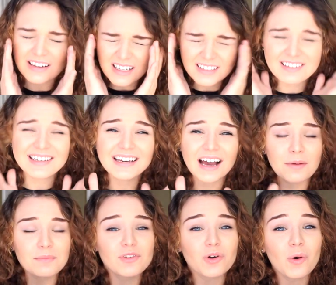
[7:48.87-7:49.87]
does see,
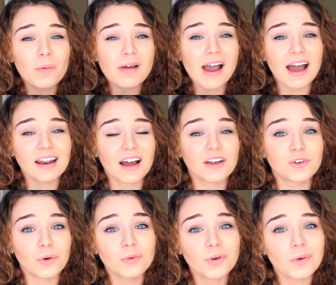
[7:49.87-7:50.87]
I'm so bad. I
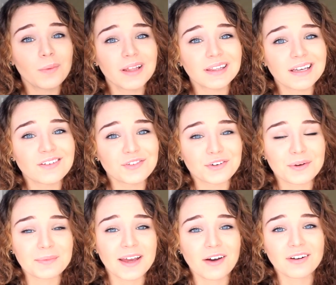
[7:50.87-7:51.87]
don't know when things are
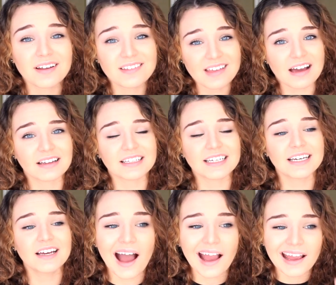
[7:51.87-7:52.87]
coming out
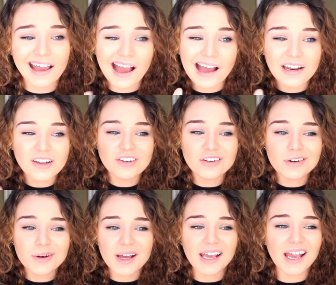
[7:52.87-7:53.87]
exactly. I kind of do,
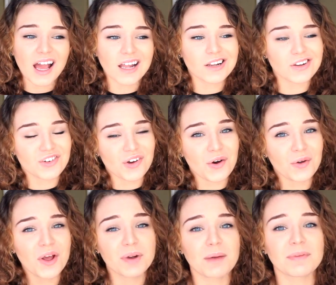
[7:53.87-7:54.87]
I kind of don't.
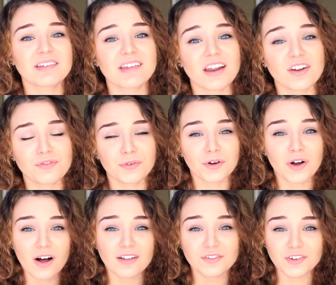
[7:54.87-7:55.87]
But I'm excited for
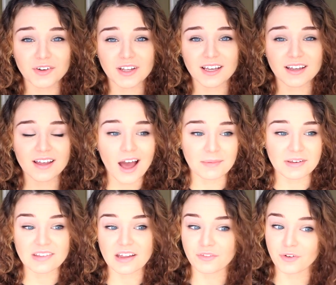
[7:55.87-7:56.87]
Call of Duty. I'm
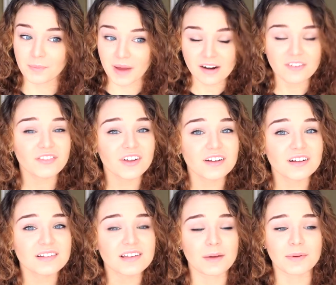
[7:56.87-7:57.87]
excited for
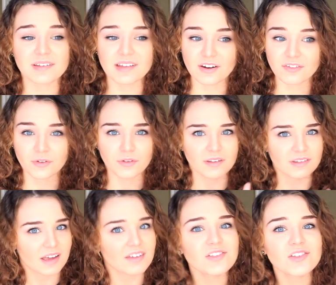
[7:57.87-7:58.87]
Battlefield. I'm excited for the
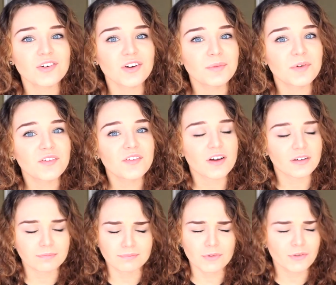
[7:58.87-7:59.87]
Assassin's Creed movie.
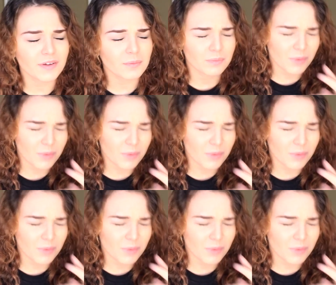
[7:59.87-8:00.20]
Uh, movie.